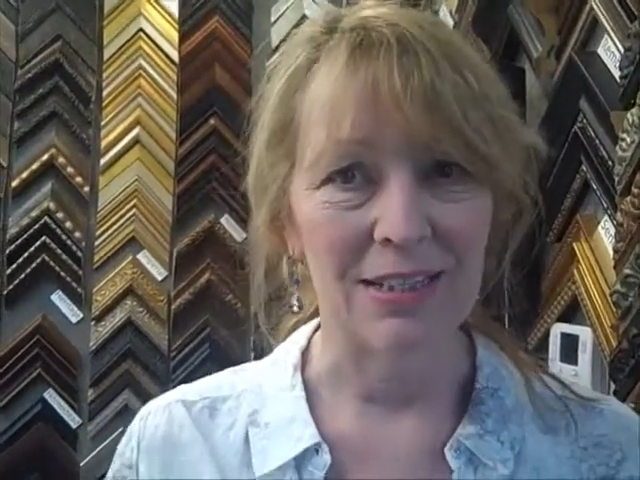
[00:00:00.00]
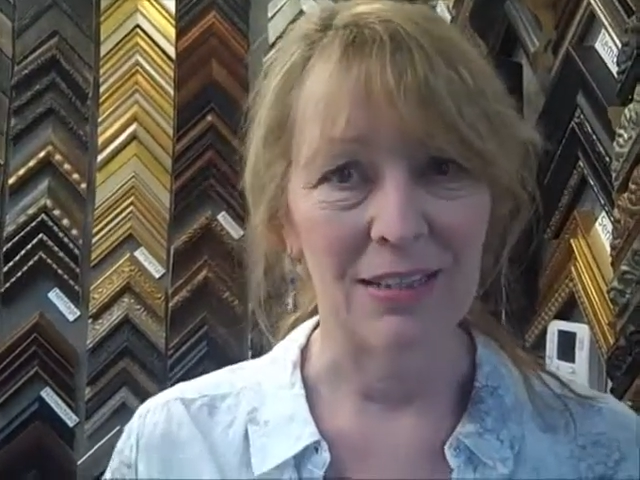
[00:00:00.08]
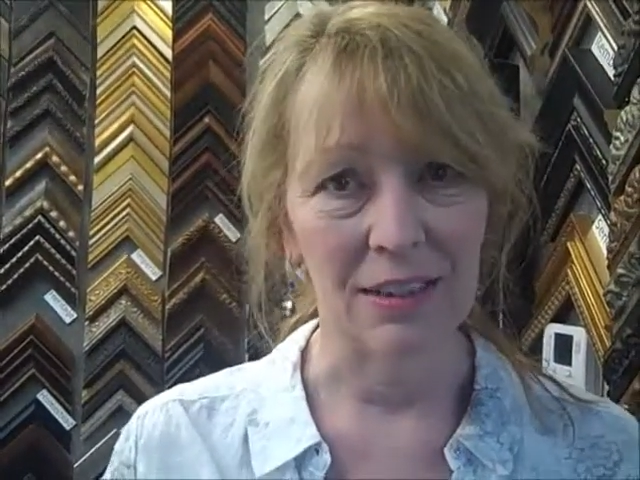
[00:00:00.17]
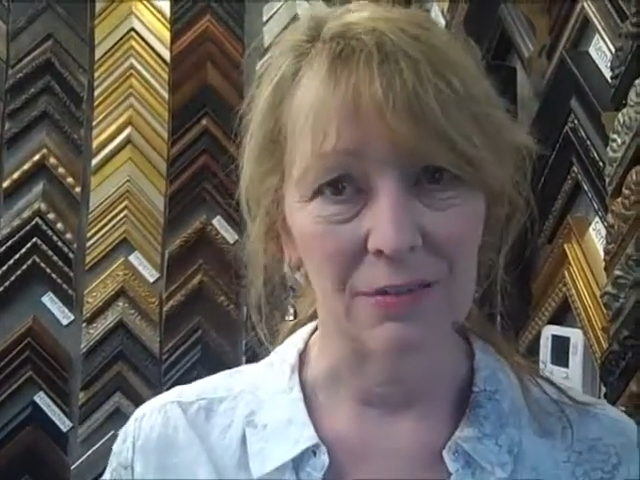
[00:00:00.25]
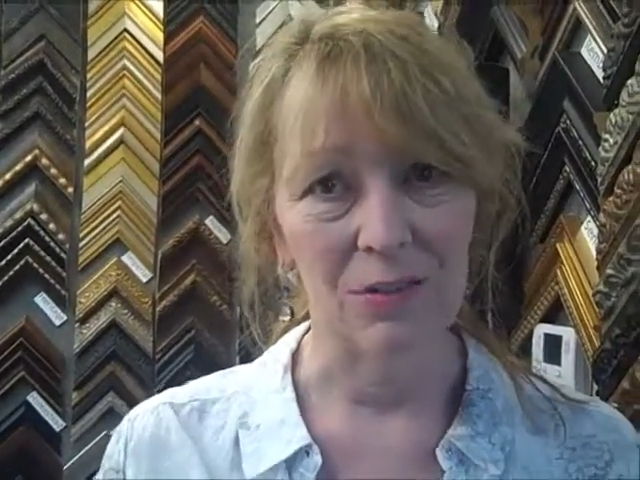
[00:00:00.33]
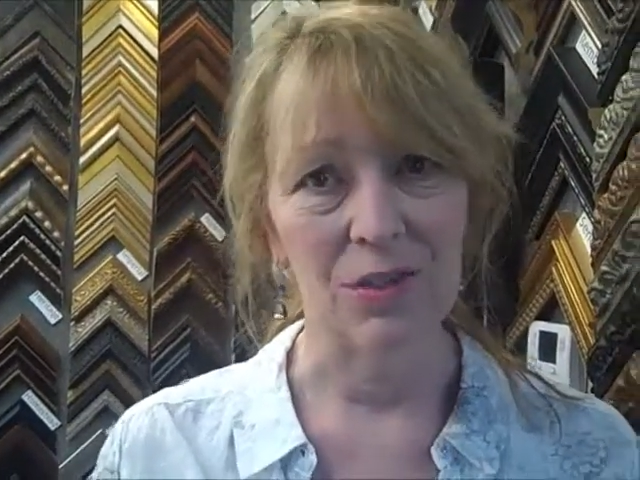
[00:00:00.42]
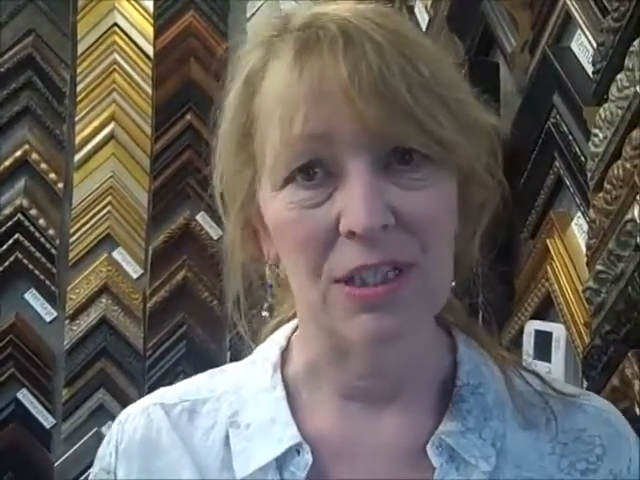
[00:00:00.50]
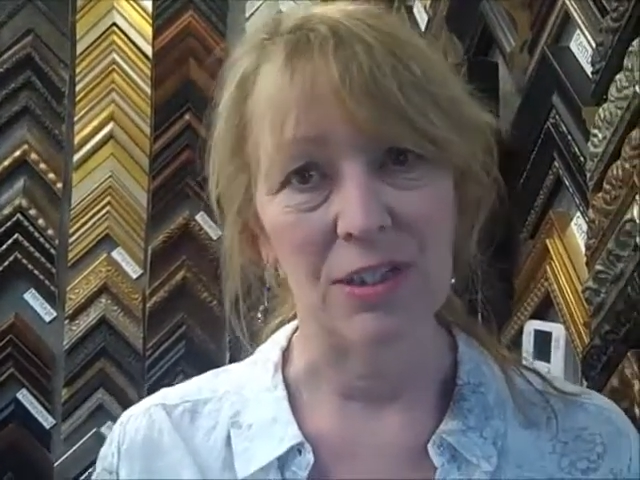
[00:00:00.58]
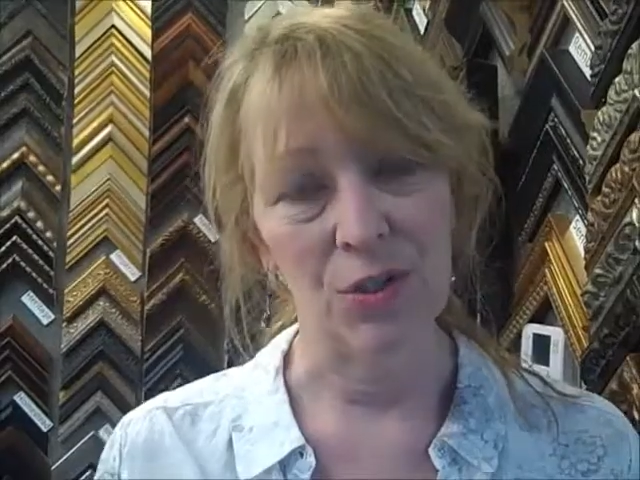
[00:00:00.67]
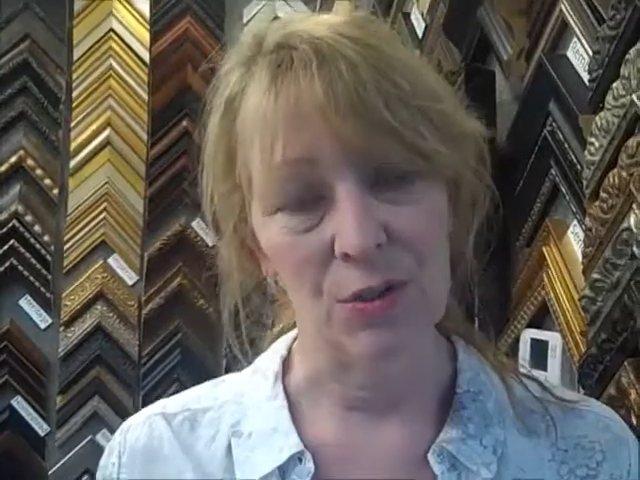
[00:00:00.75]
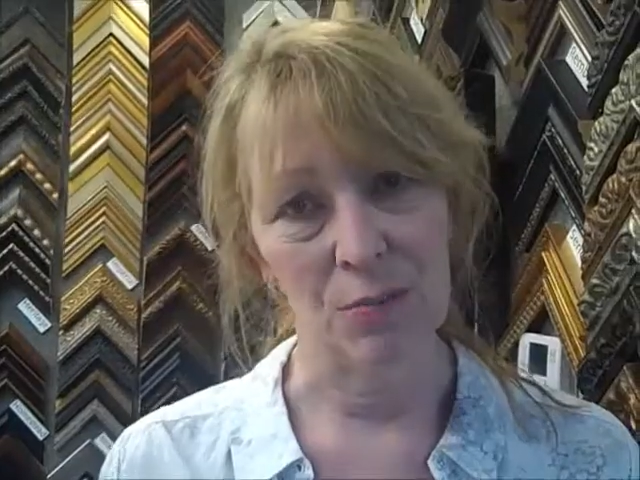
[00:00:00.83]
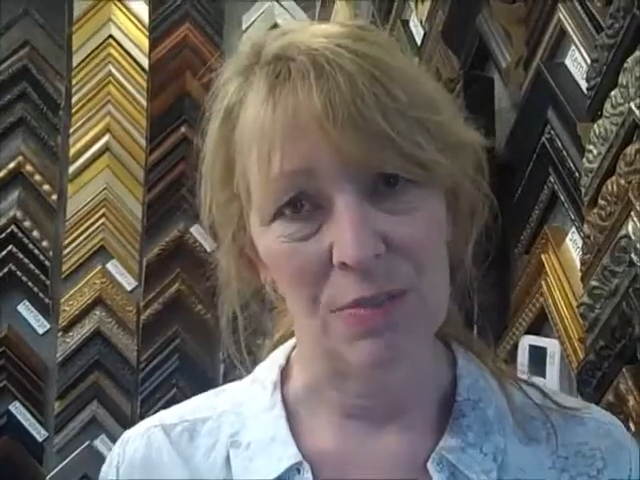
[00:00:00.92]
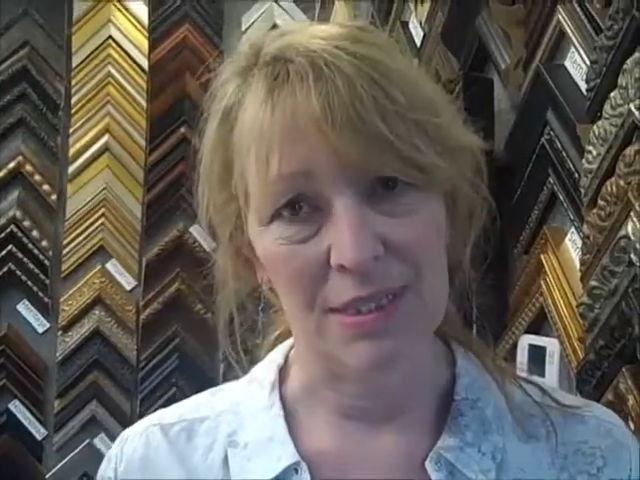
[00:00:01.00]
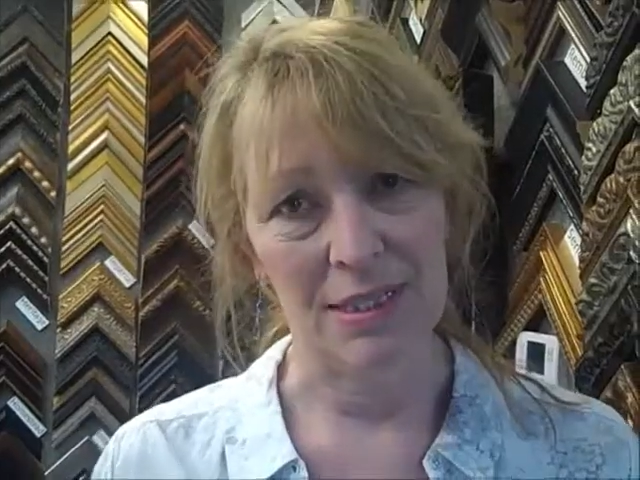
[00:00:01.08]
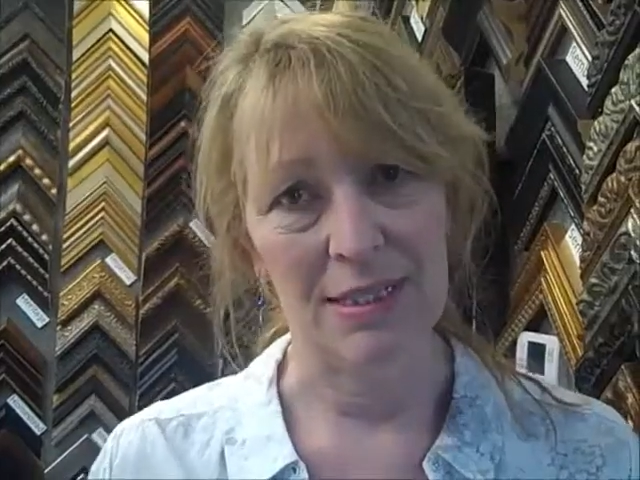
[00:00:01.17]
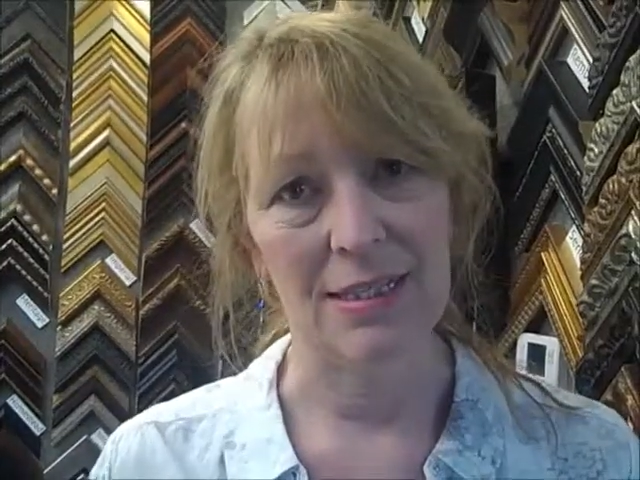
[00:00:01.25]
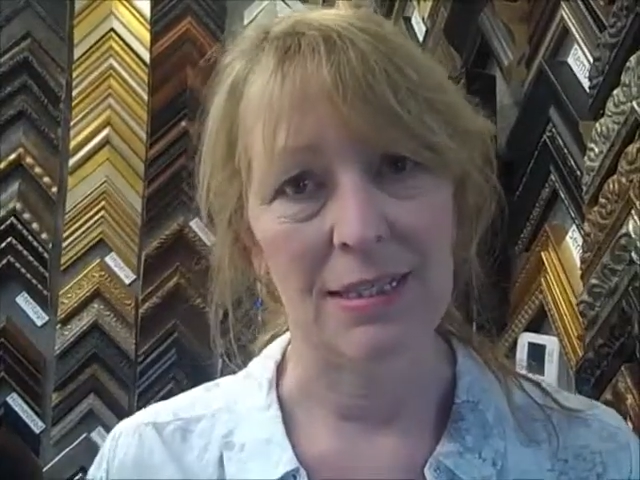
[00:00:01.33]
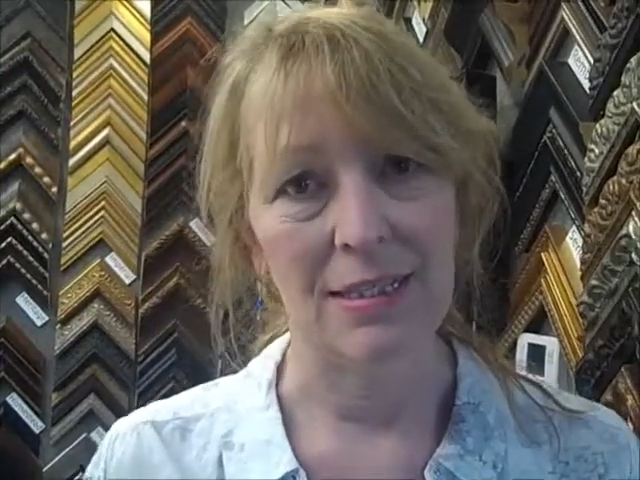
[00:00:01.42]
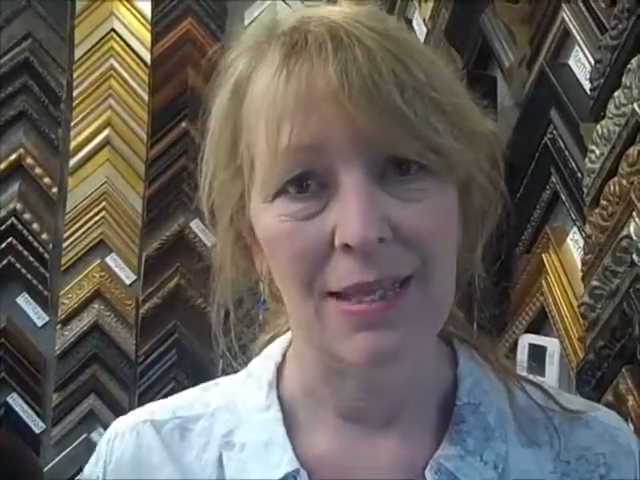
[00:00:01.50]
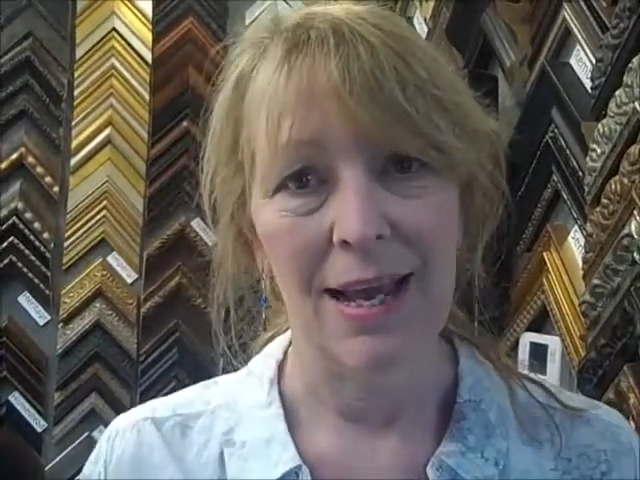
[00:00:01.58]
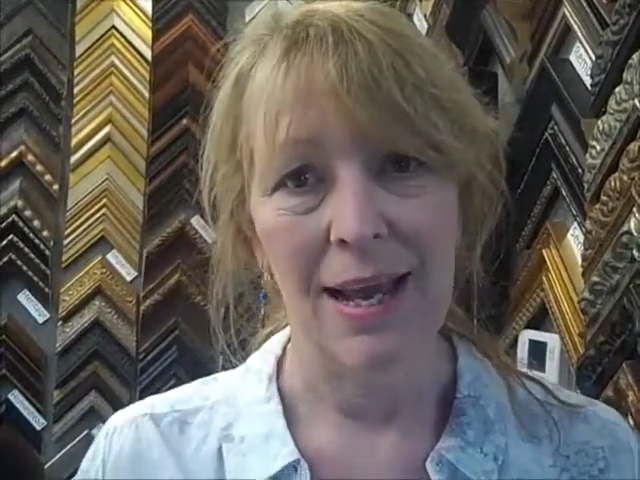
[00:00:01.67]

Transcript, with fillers: delivers it to the businesses.